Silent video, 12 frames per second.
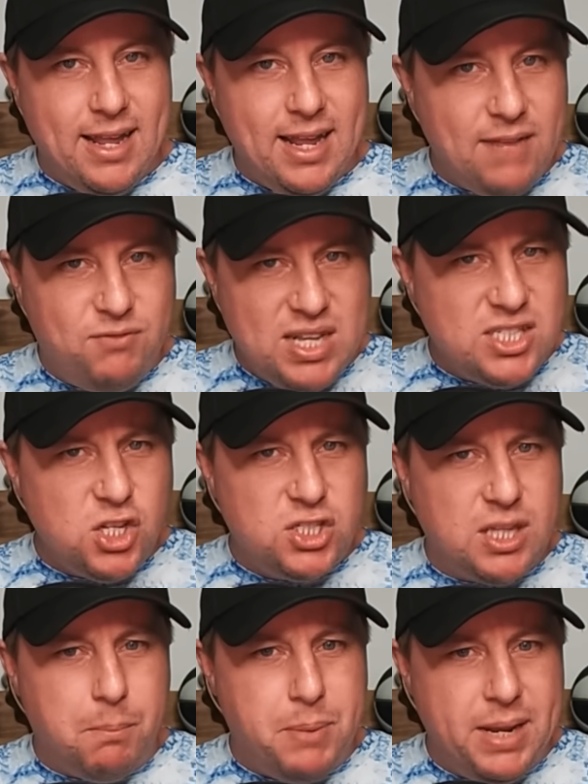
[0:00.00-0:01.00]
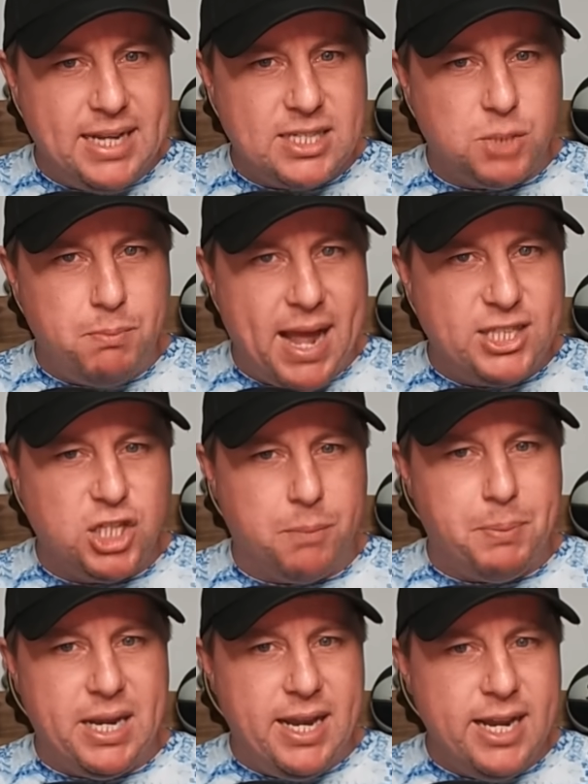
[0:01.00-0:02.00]
if this is the biggest
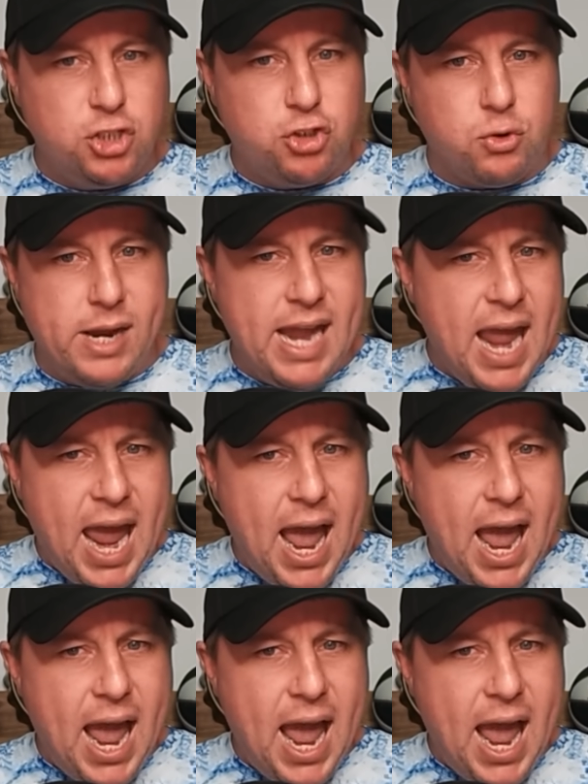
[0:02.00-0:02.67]
matchup in history,